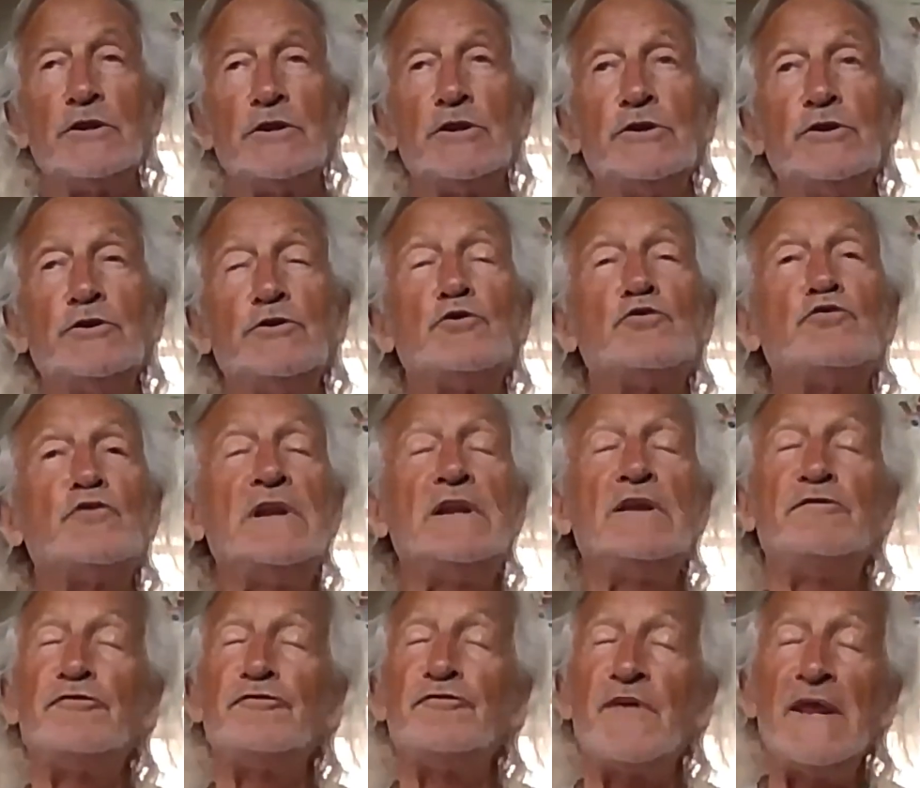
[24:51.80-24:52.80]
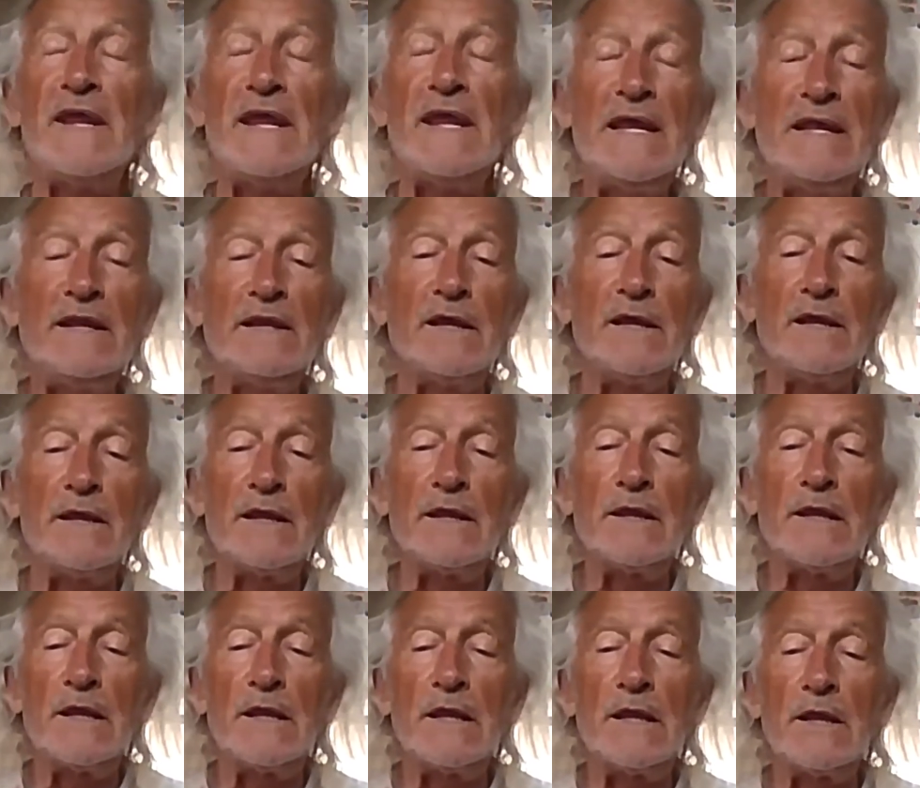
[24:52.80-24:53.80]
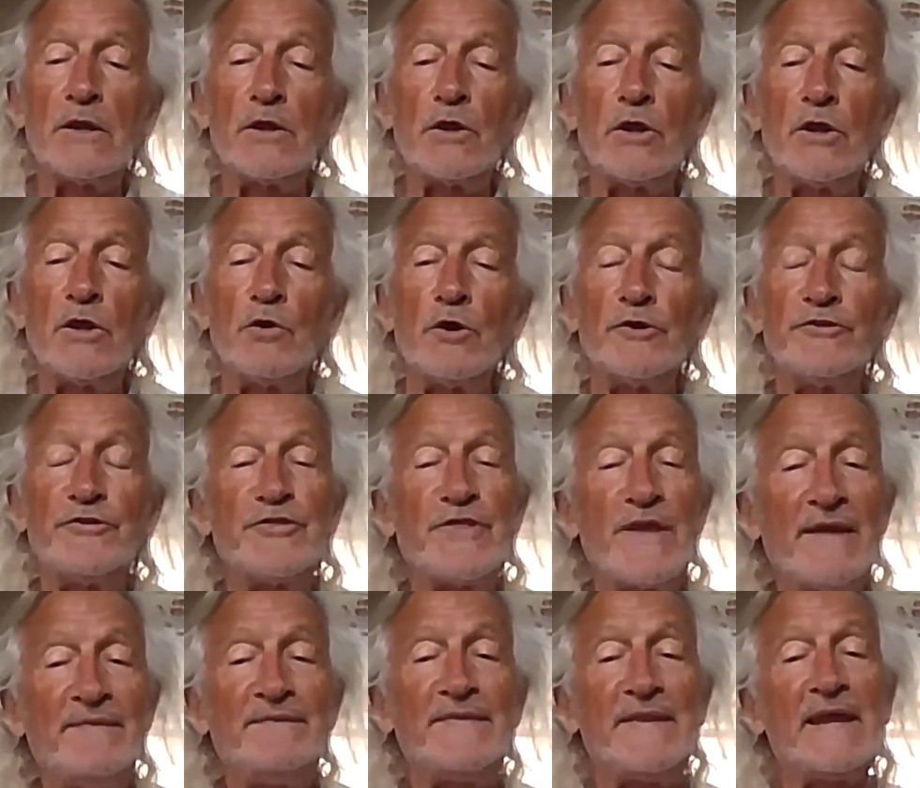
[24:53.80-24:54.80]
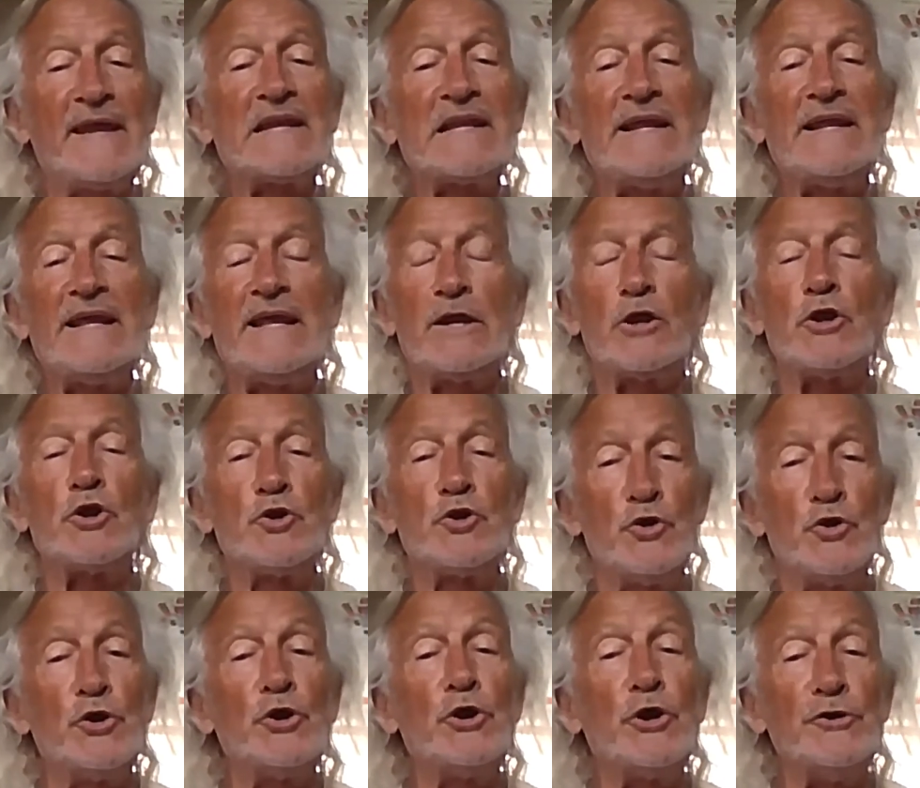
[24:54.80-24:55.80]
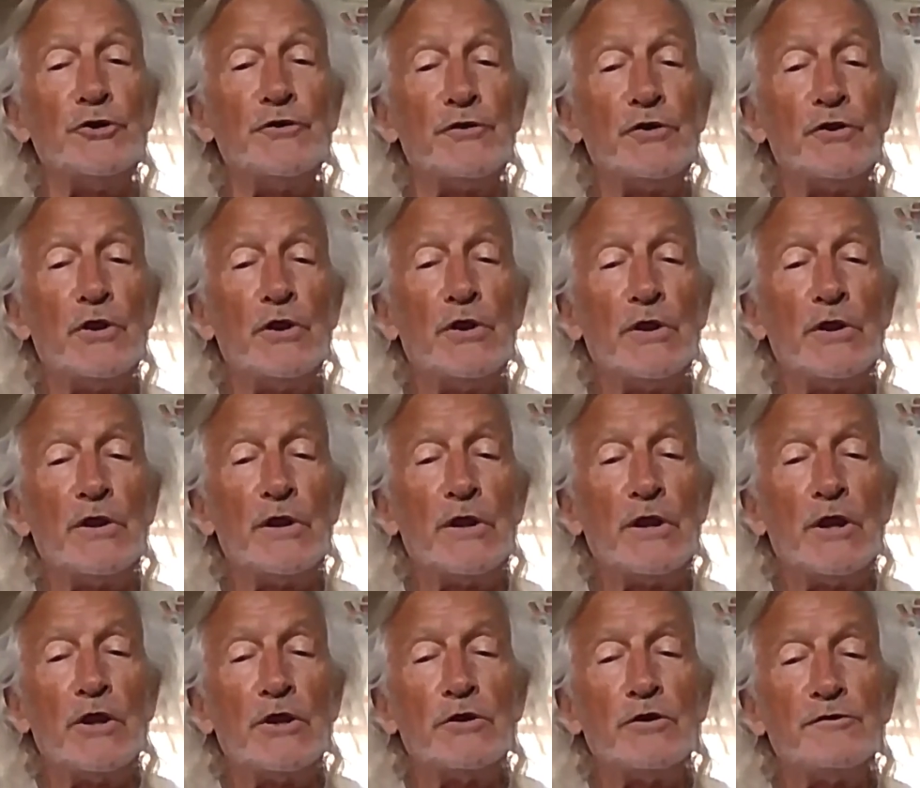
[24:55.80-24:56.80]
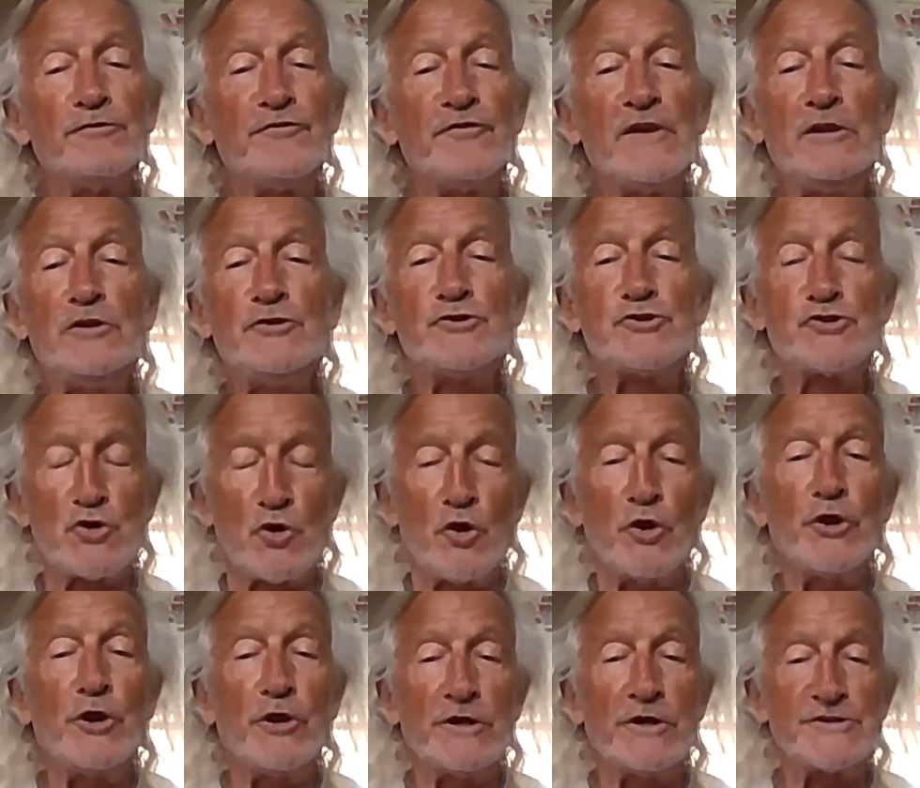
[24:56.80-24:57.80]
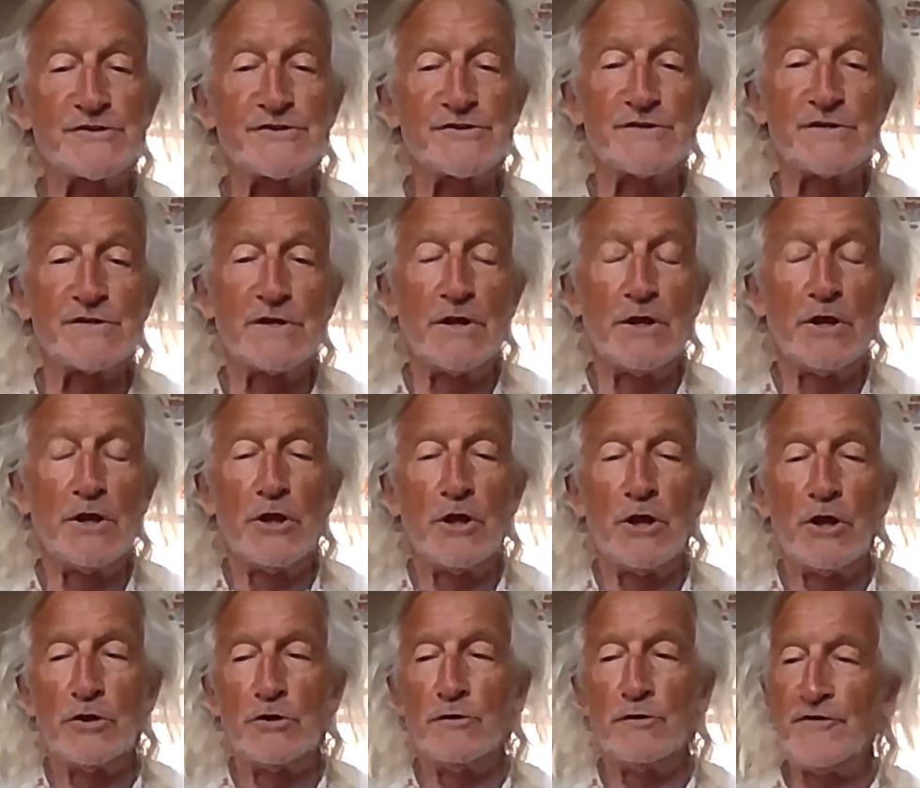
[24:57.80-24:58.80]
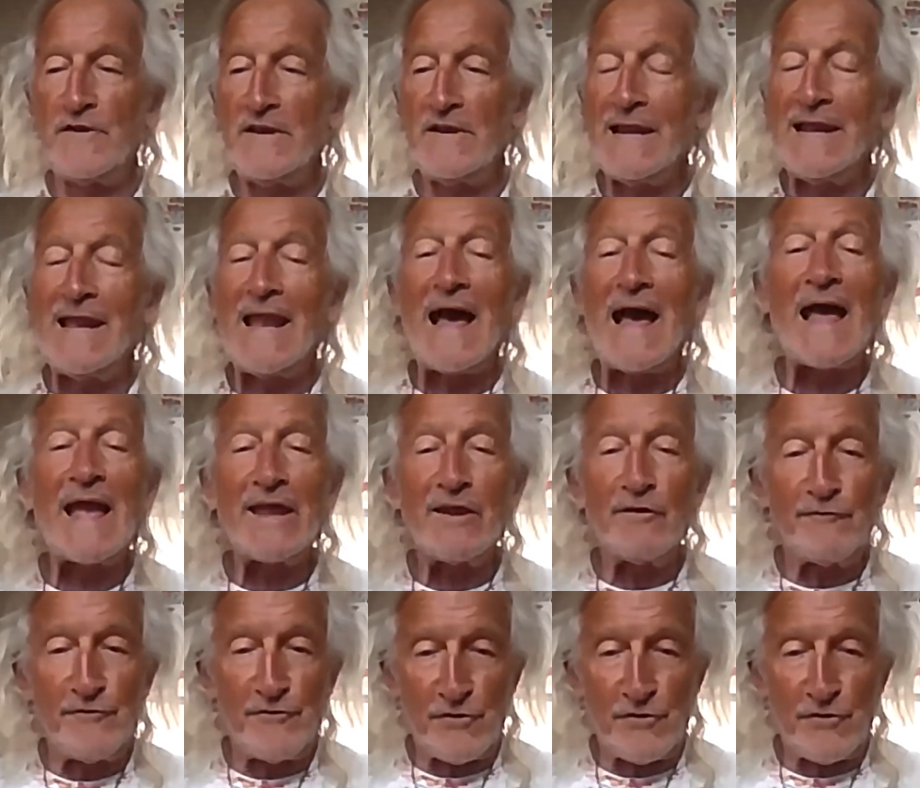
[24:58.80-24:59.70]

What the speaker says: you really feel authentically good. You feel joyous. You feel alive.